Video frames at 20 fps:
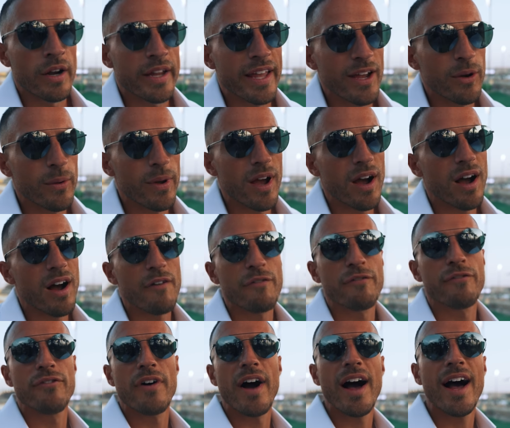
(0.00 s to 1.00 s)
Okay, we are
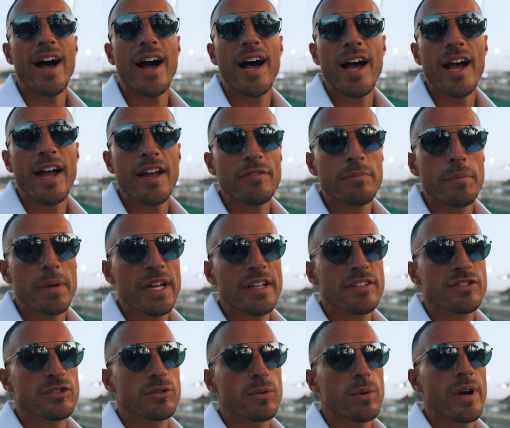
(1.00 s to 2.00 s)
five
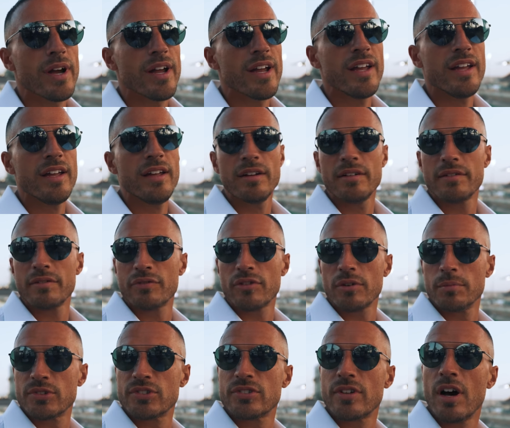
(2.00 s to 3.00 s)
minutes away
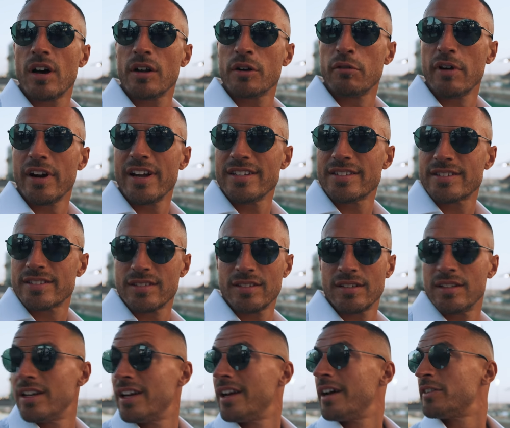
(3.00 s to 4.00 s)
from the start of the race.
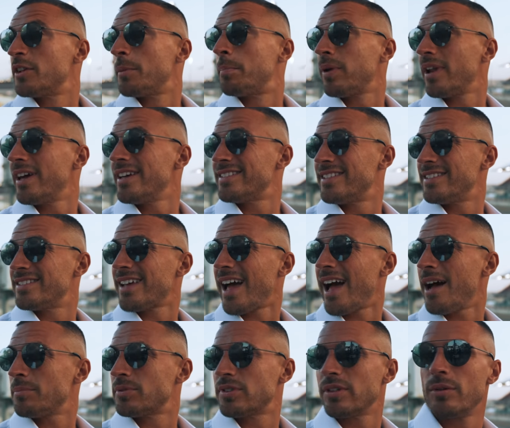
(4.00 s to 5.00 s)
The place is
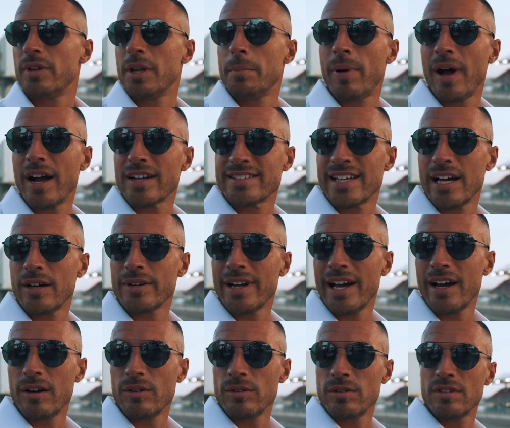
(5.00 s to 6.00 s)
absolutely packed out
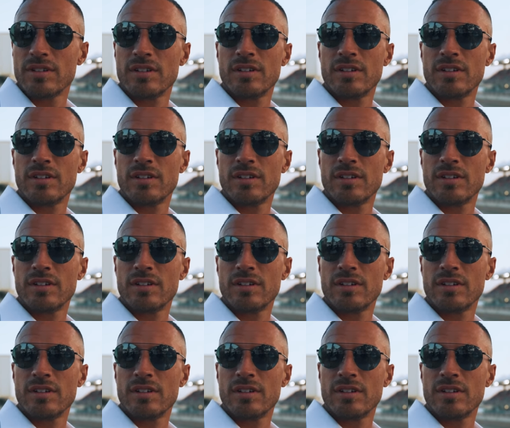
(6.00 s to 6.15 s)
now.